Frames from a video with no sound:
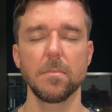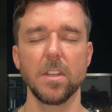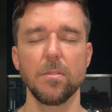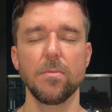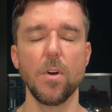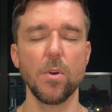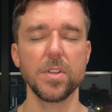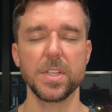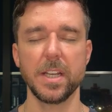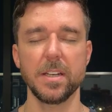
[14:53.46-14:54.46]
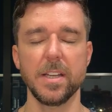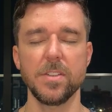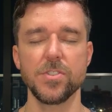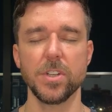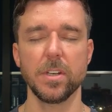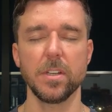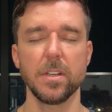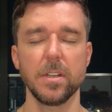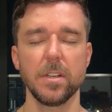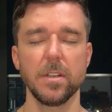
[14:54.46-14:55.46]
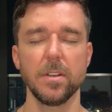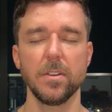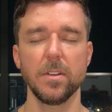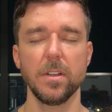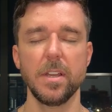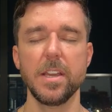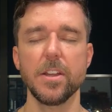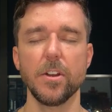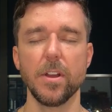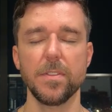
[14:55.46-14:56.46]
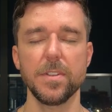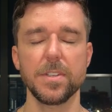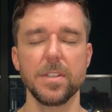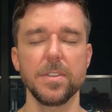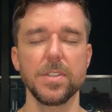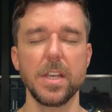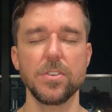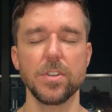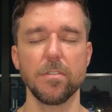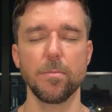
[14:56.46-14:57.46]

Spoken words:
Focusing attention here at this sensation of